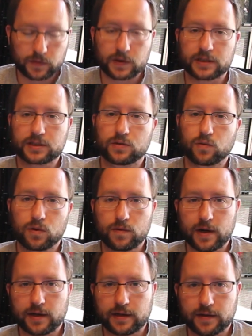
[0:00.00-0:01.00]
This door
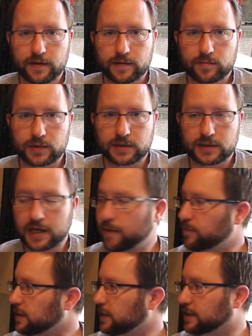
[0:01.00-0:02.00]
right here
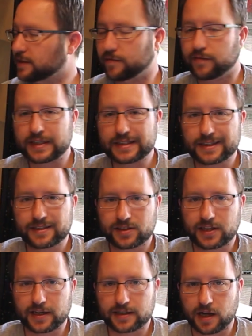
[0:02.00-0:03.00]
beside me is a
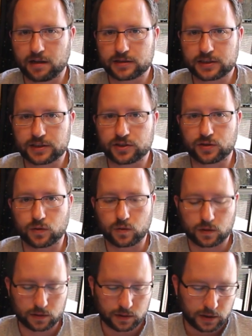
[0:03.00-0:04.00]
Vintage Technologies
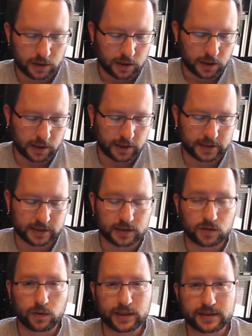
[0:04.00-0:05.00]
door. It's a
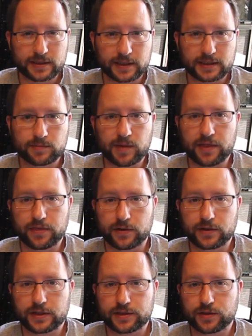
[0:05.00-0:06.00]
26 by
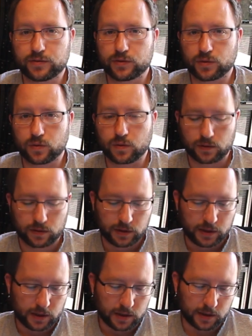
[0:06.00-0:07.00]
32 door.
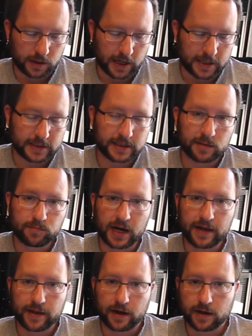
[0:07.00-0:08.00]
I did
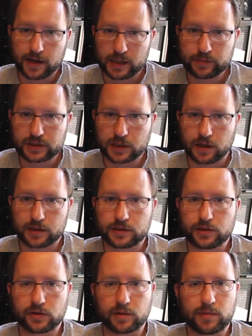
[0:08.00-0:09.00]
buy that on Amazon.
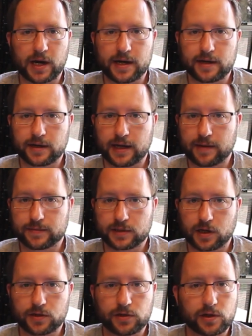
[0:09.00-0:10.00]
You can buy it on
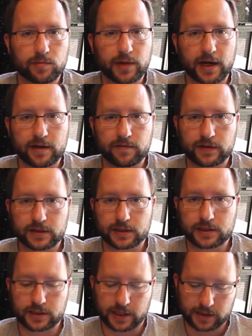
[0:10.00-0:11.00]
Amazon, or you can buy it at
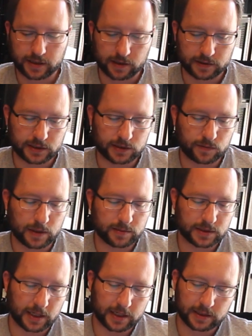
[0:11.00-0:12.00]
Vintage Technologies
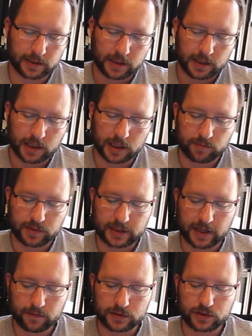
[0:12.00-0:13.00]
website. But
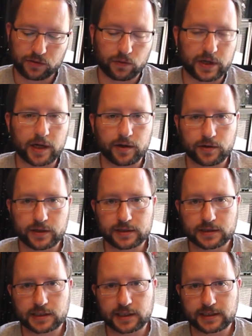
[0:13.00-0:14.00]
that was
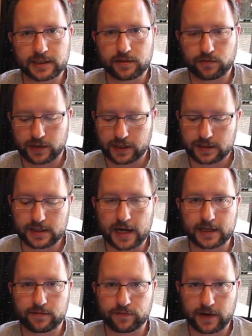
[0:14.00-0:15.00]

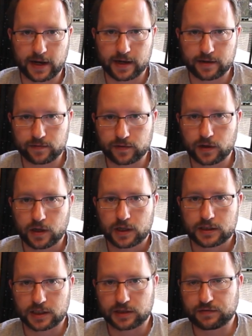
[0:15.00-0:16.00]
$363.95
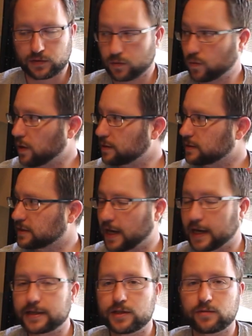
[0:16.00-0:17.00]
just for one
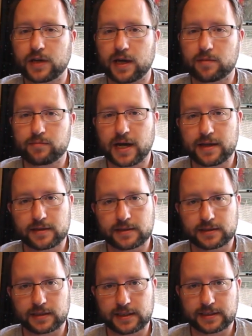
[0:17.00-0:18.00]
side. You can buy
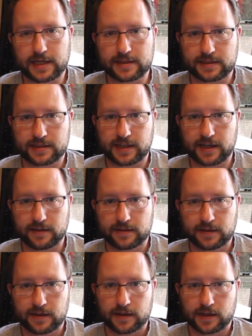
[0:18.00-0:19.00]
these as a set.
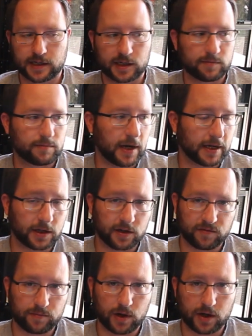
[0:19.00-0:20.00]
I could
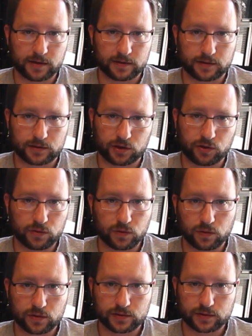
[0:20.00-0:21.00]
have bought 2
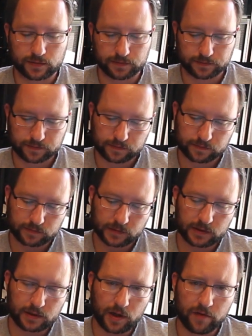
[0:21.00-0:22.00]
doors
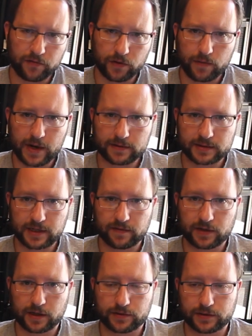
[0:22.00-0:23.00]
for around
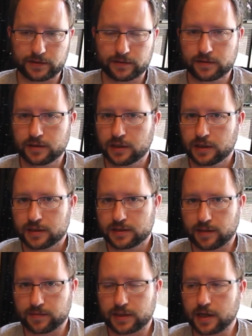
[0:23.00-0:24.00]
$700
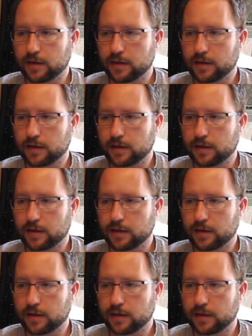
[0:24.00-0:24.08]
something.